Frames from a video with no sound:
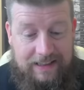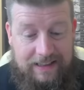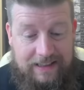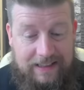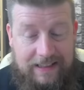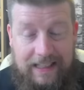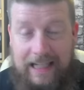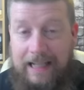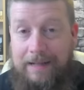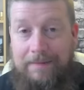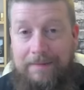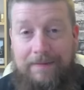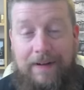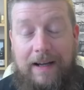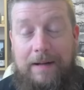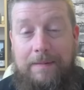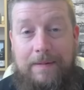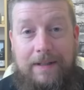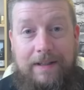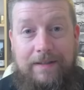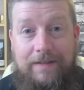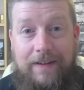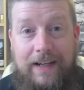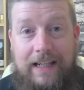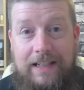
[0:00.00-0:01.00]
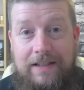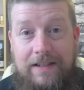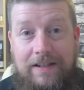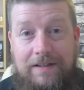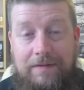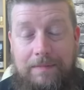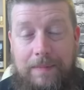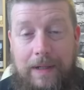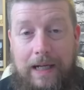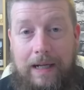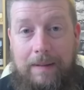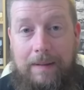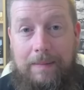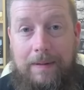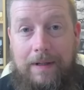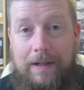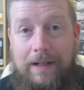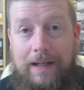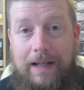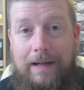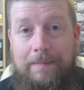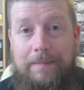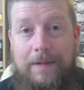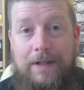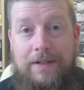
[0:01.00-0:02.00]
keep vaping your face off,
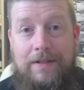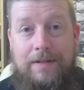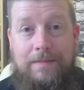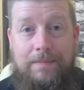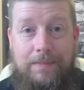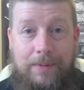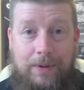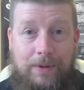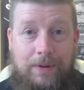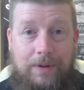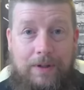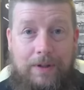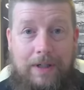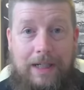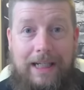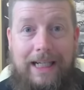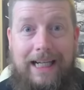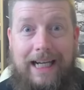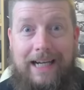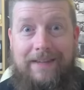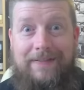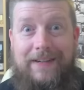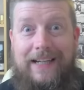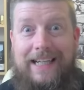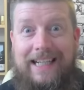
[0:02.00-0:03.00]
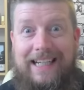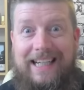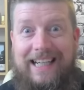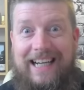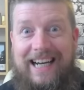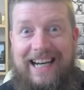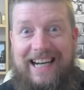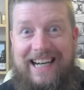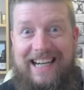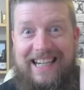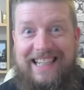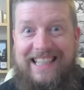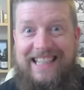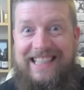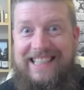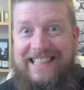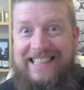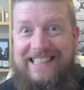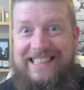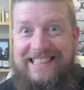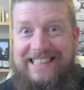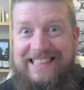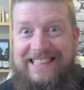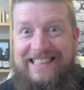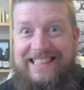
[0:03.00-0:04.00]
people, and most importantly, happy
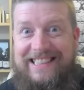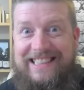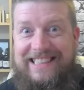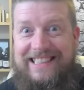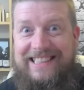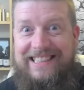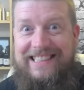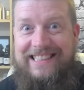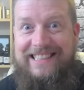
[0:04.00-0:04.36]
launch!